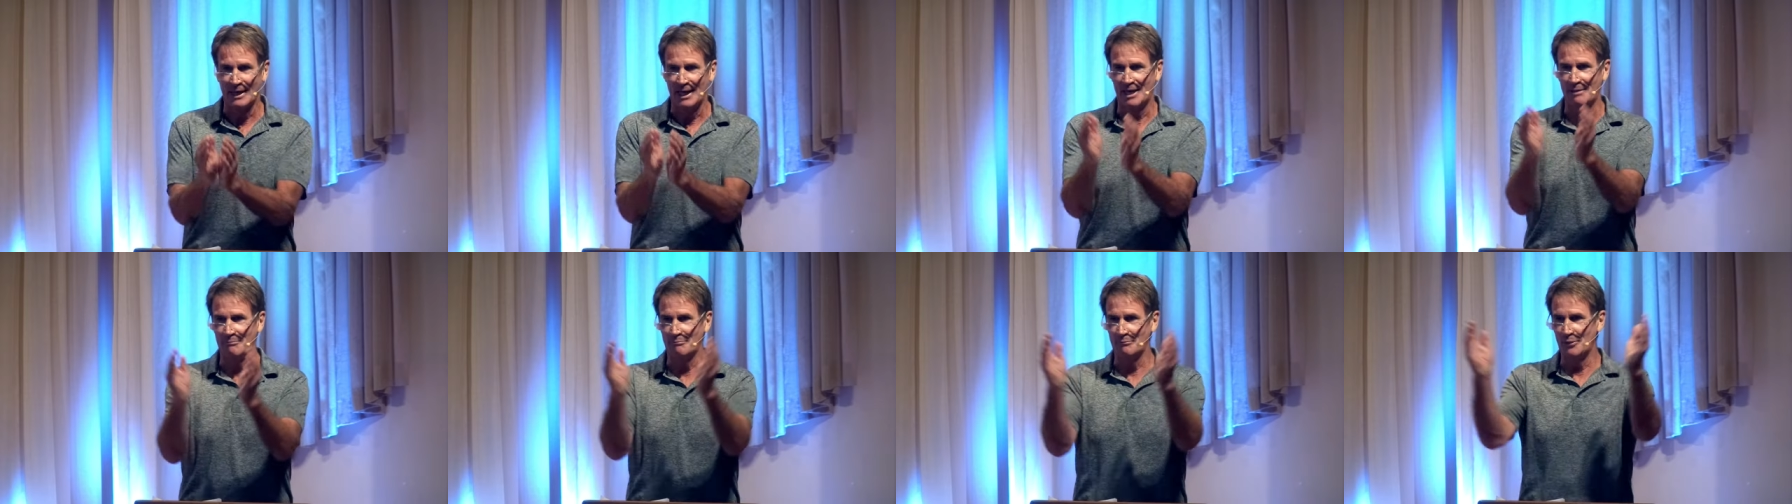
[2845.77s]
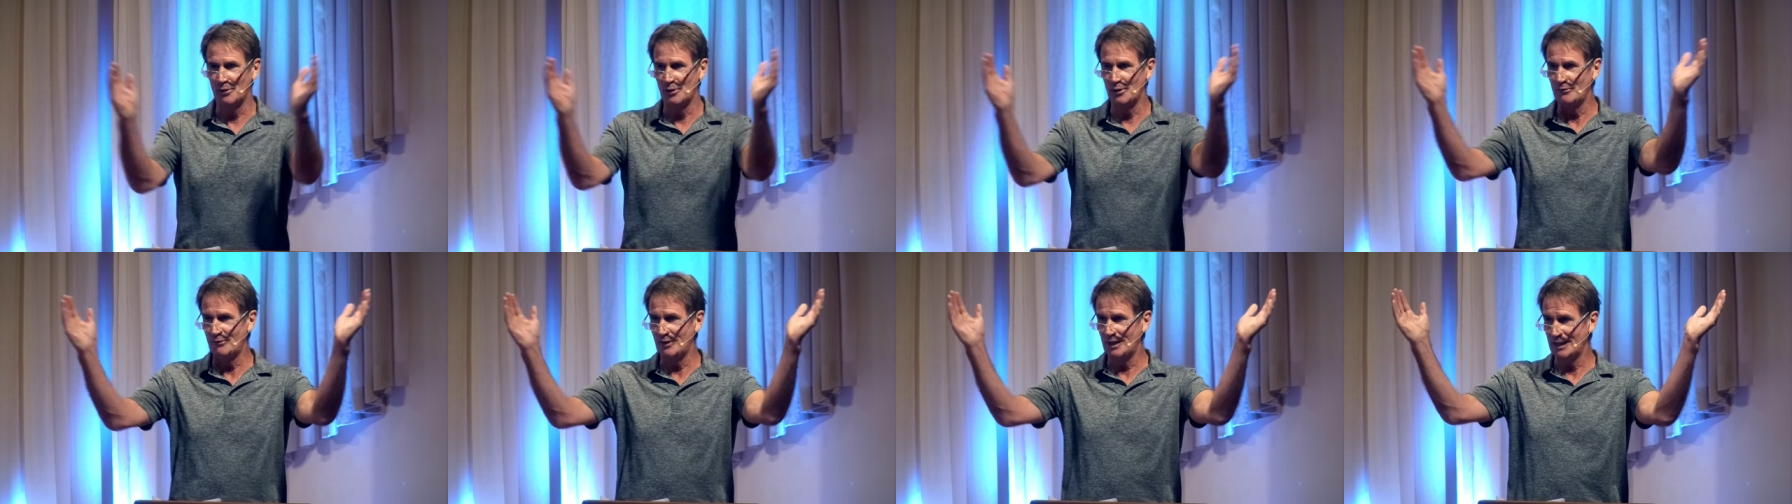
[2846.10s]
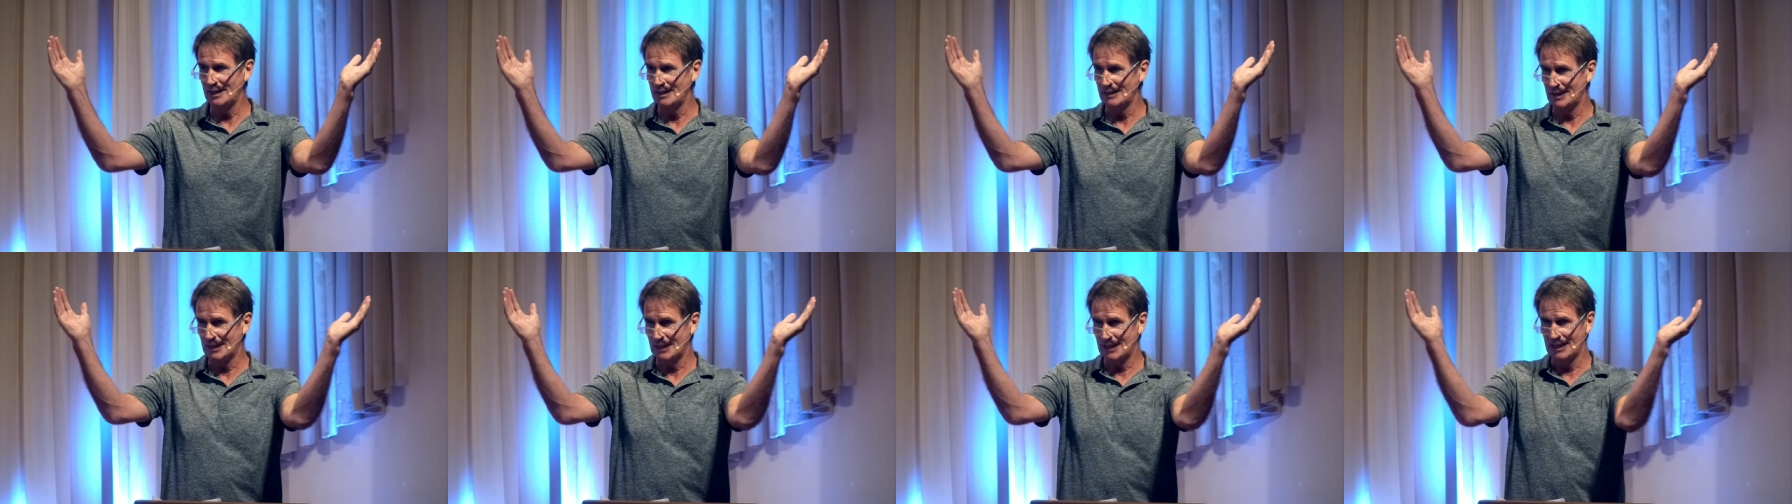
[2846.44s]
and
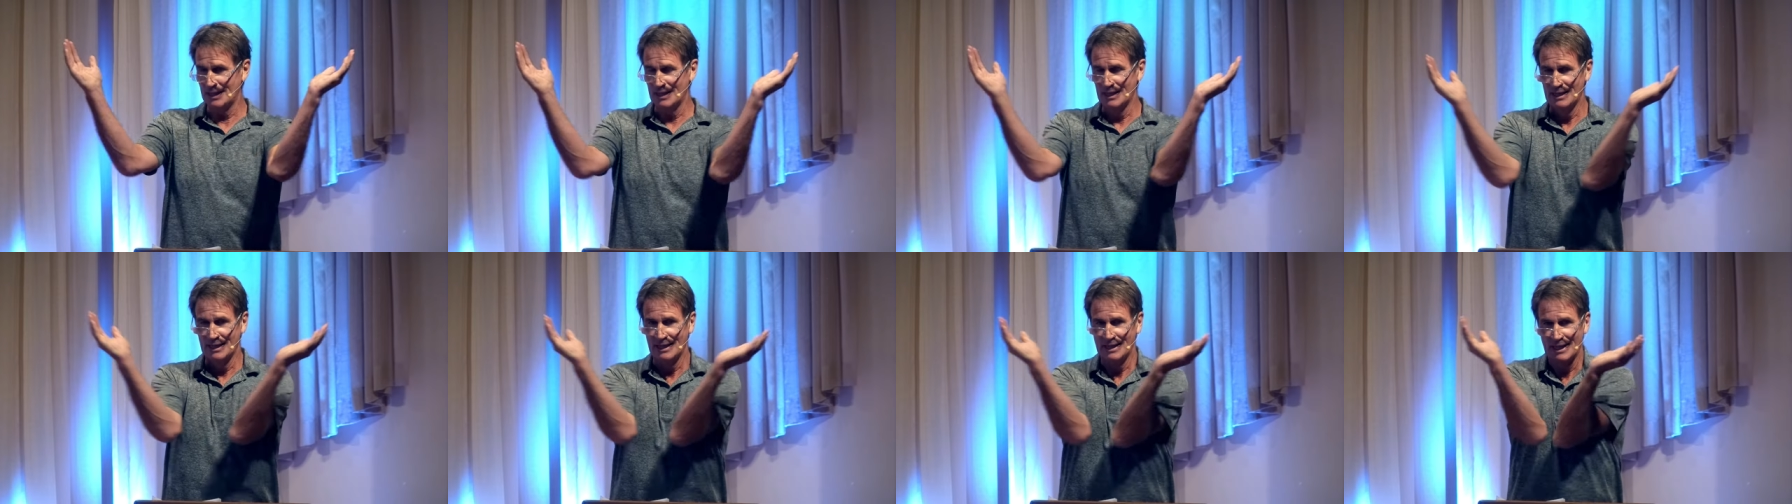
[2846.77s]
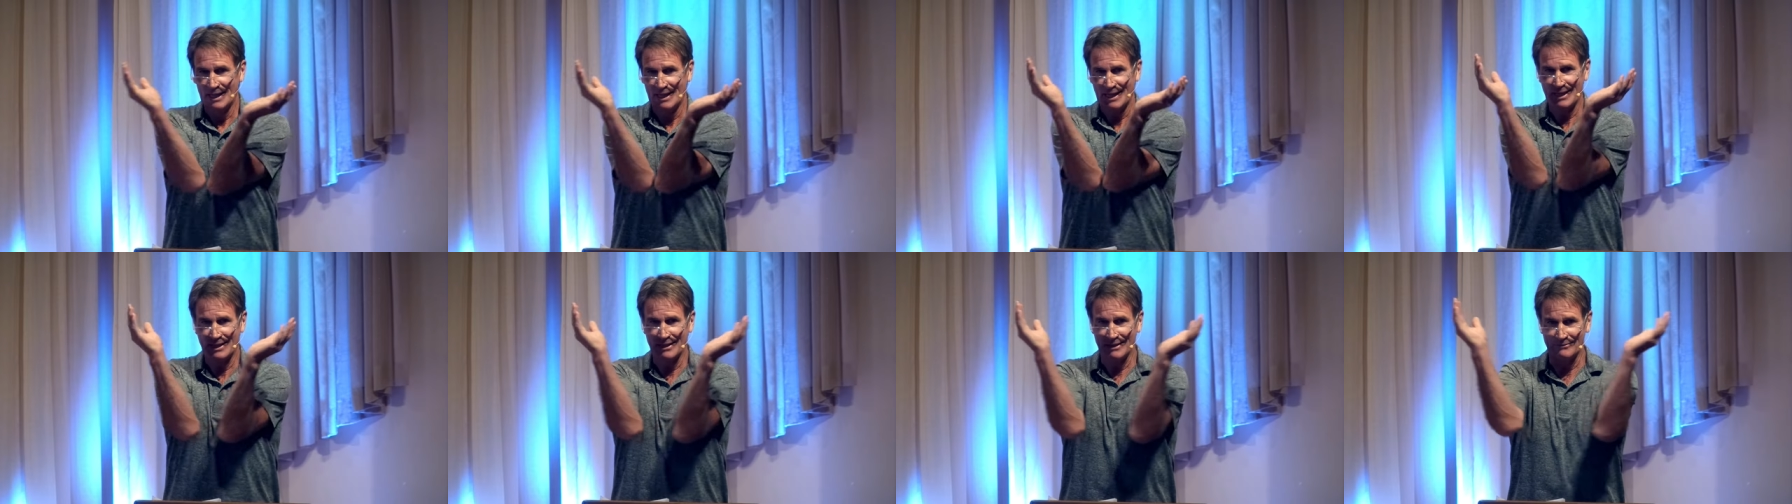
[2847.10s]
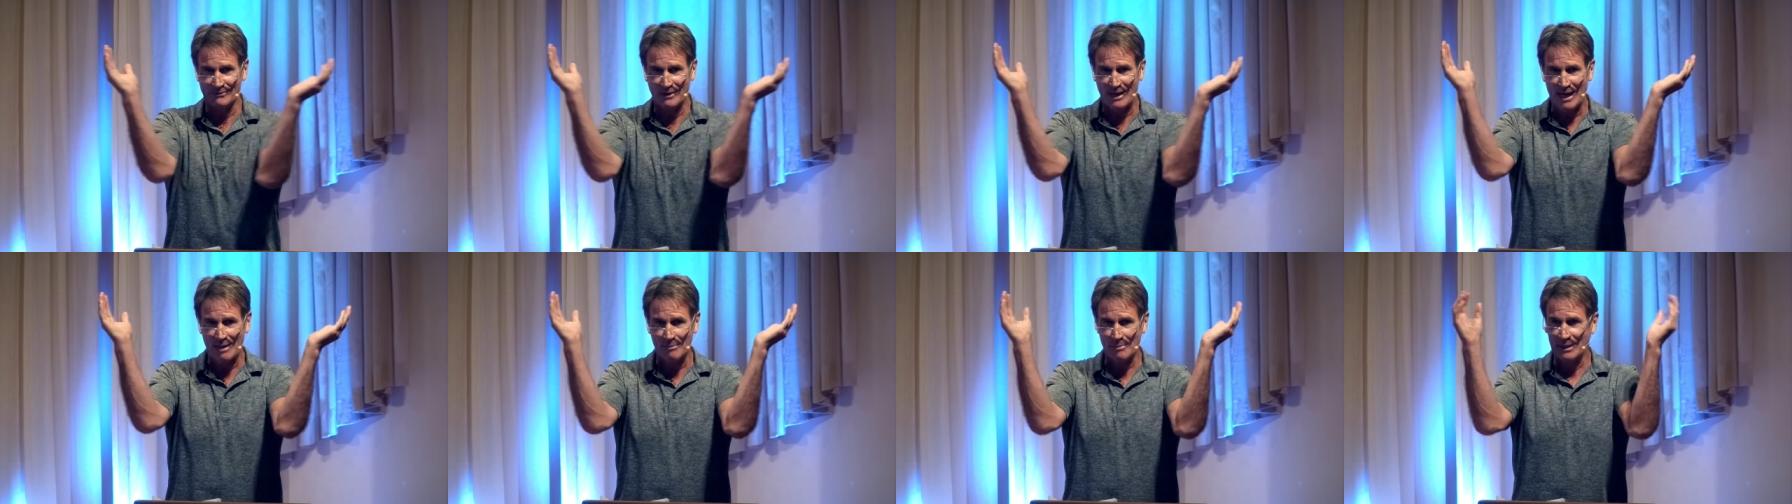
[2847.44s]
moving the
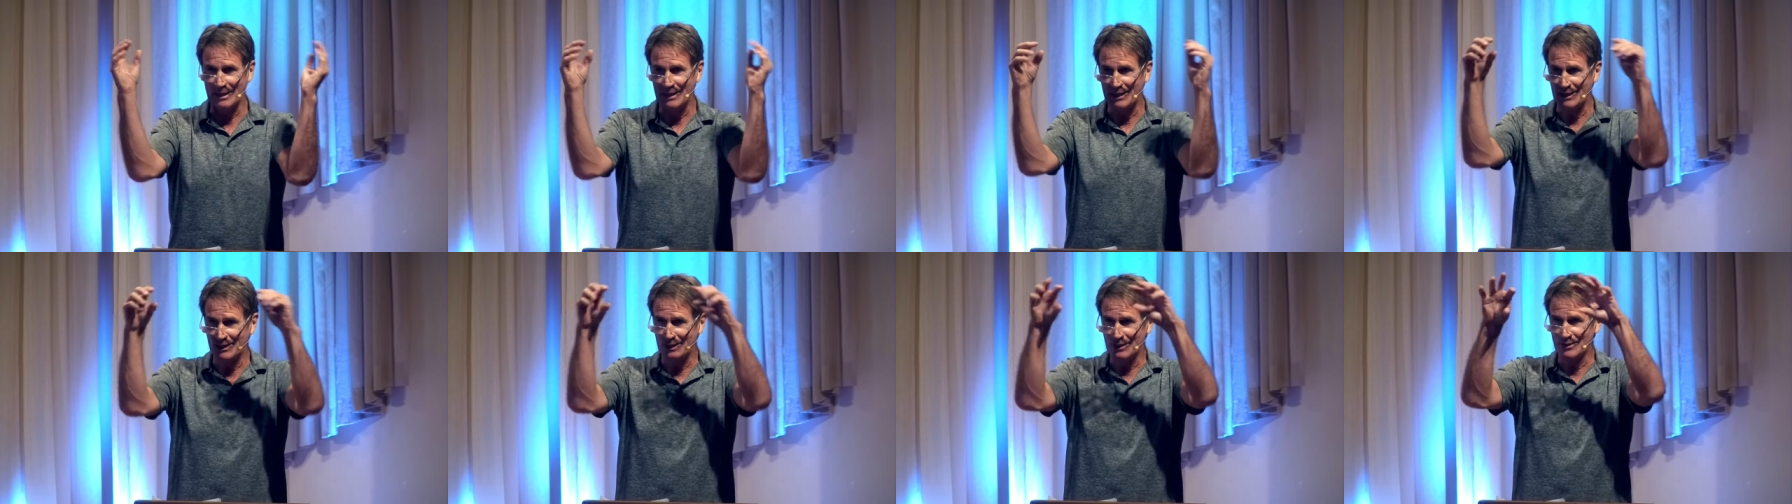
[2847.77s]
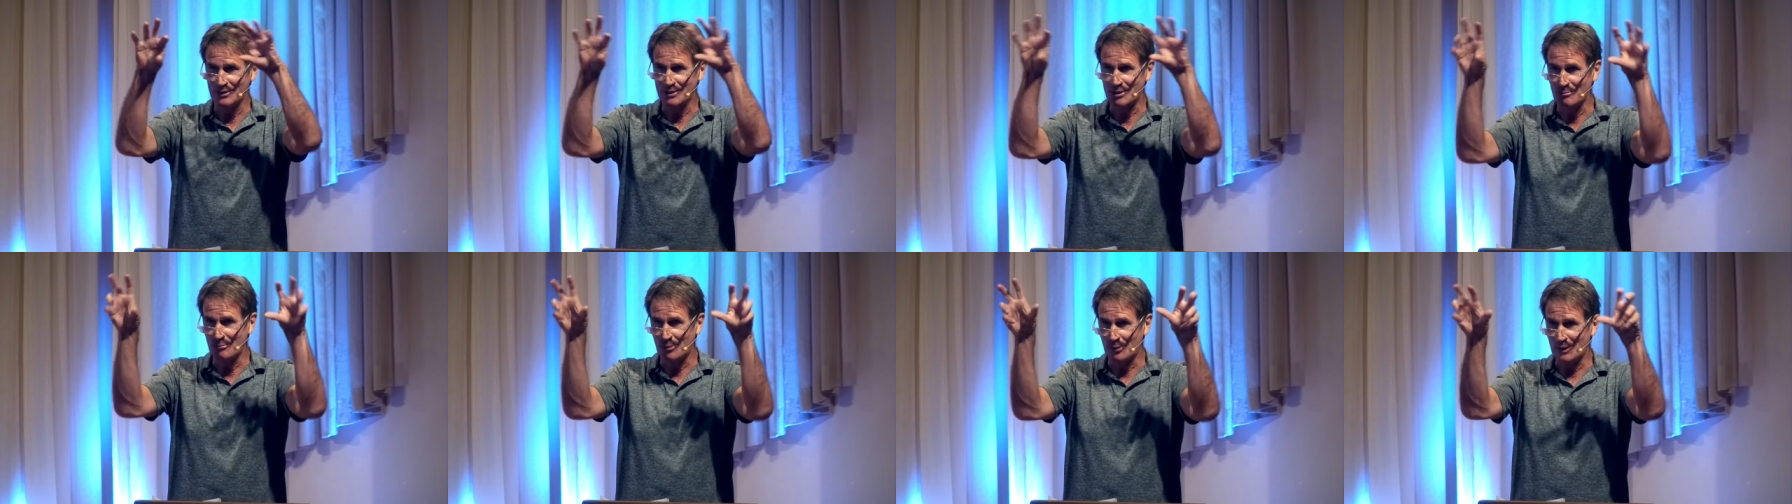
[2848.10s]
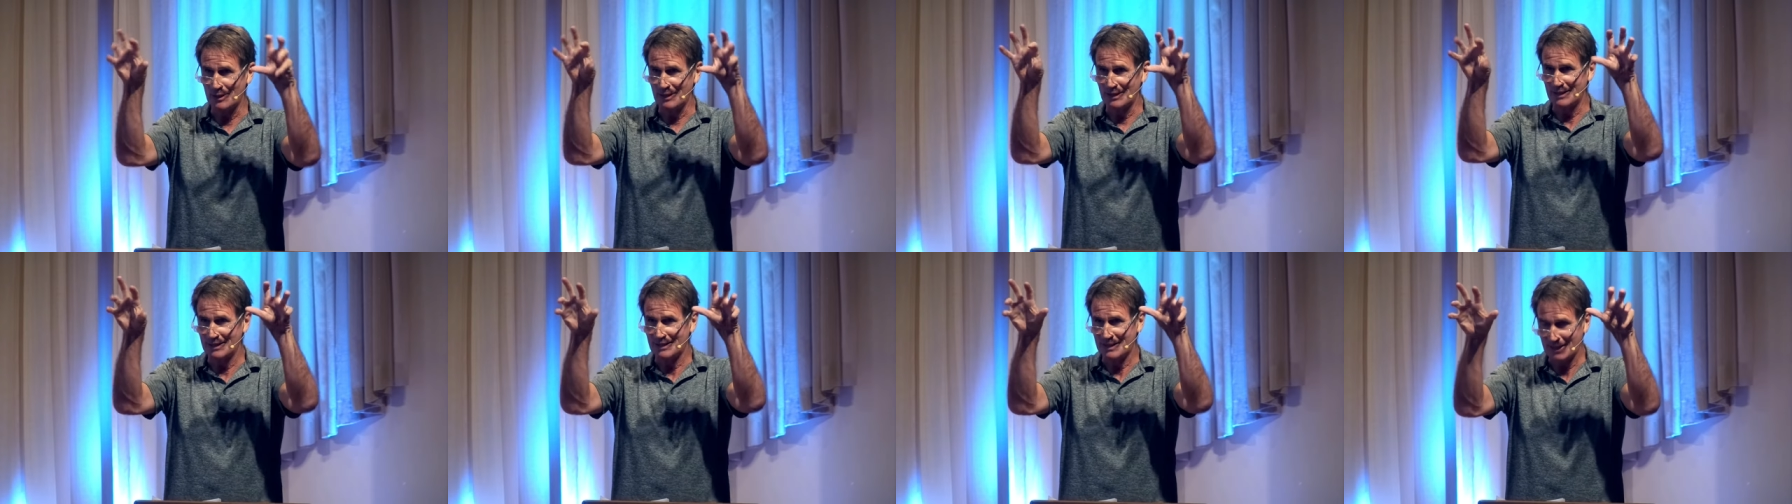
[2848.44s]
rabbit ears and
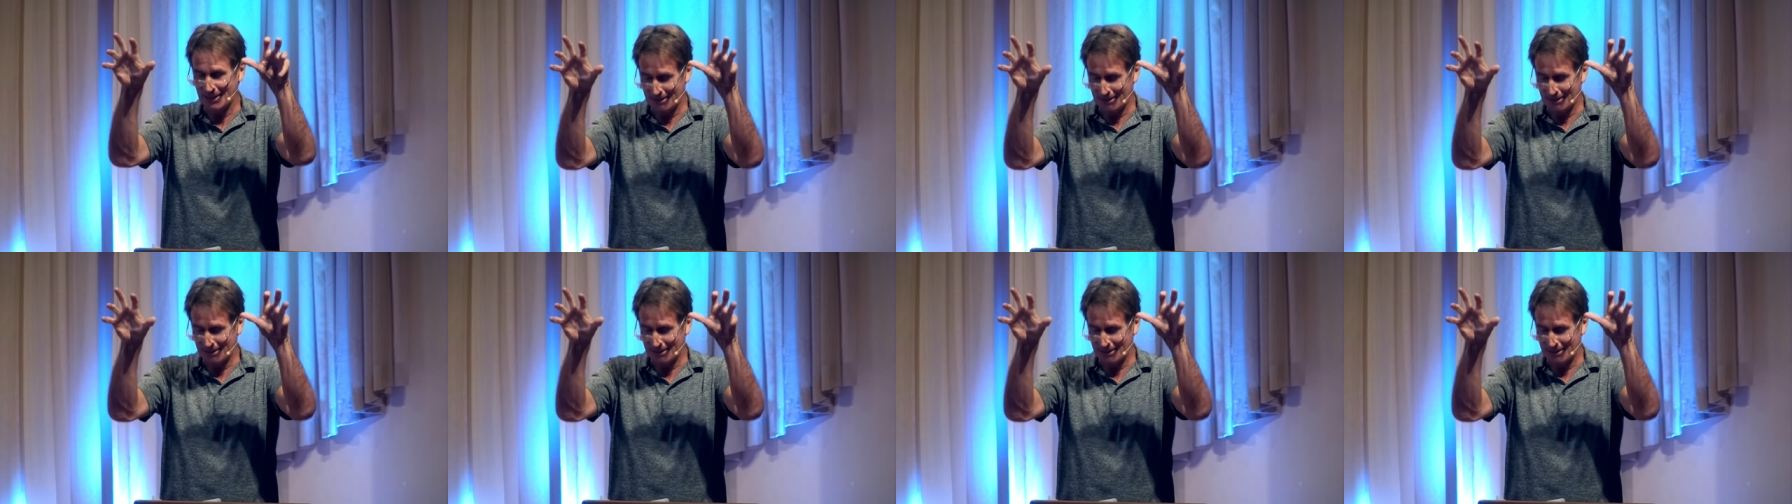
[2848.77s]
putting the